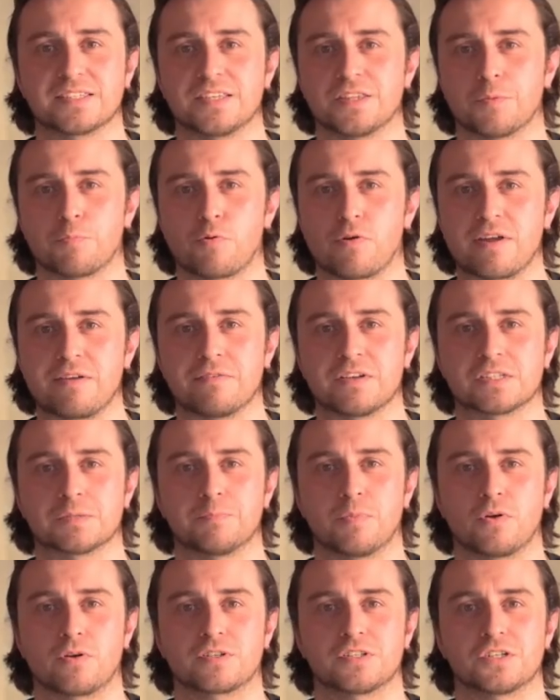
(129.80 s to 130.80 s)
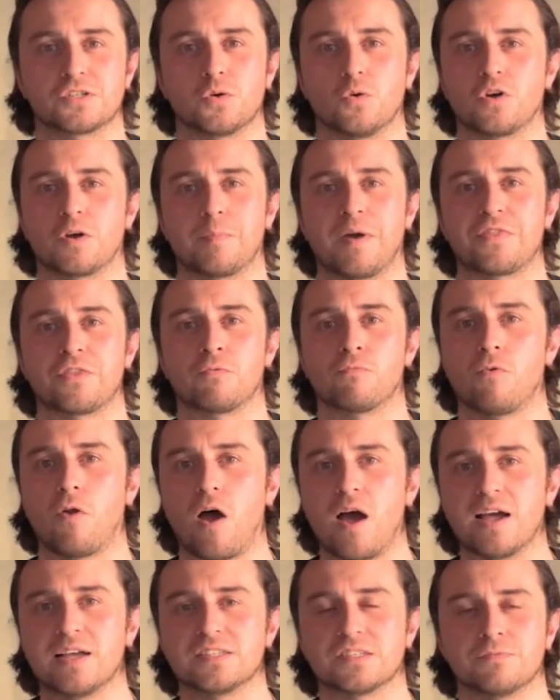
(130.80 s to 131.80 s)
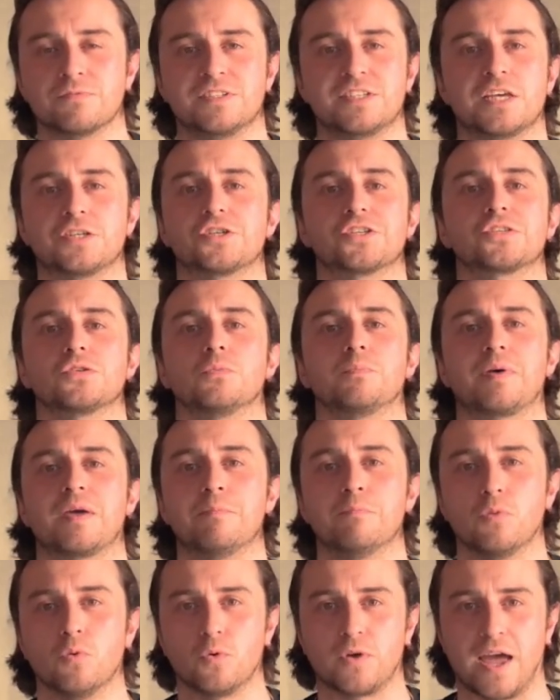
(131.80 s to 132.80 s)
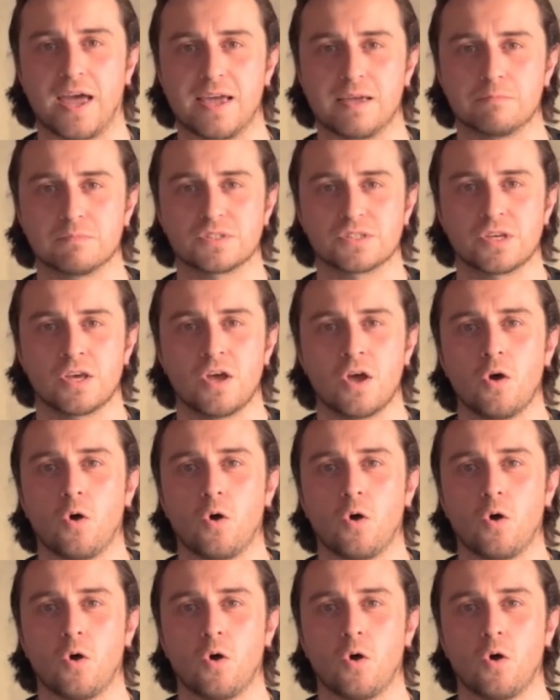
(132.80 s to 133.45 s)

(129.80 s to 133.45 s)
in the previous book to talk about the rise of digital pinball games